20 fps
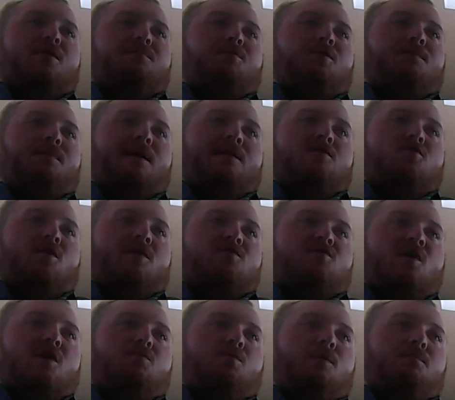Great Britain pound, U.S.
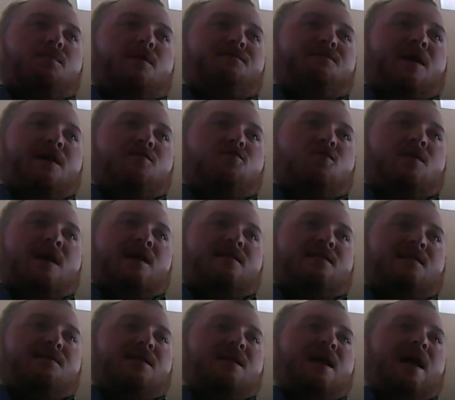dollar
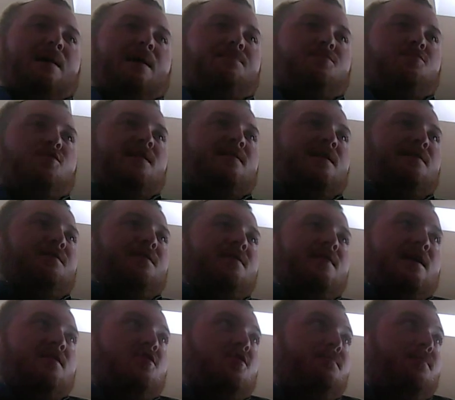1.5297 up
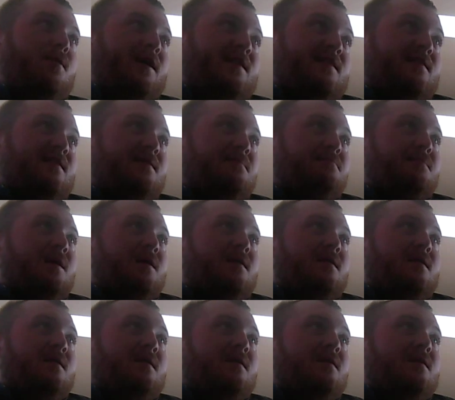37,000 points.
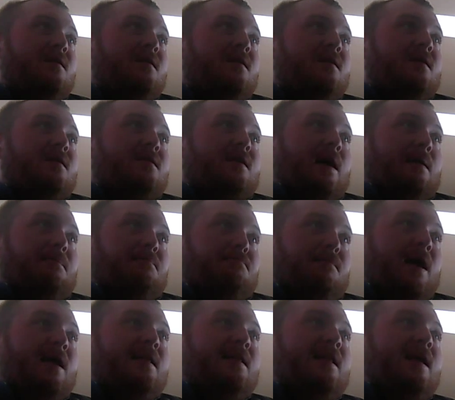
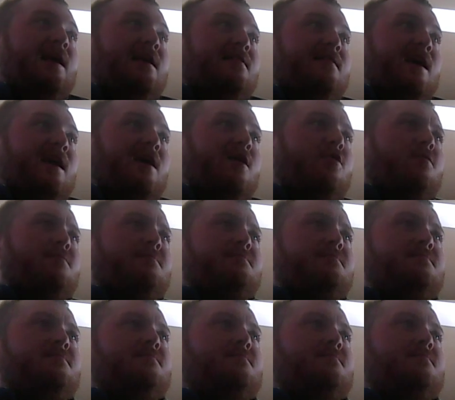Commodities here.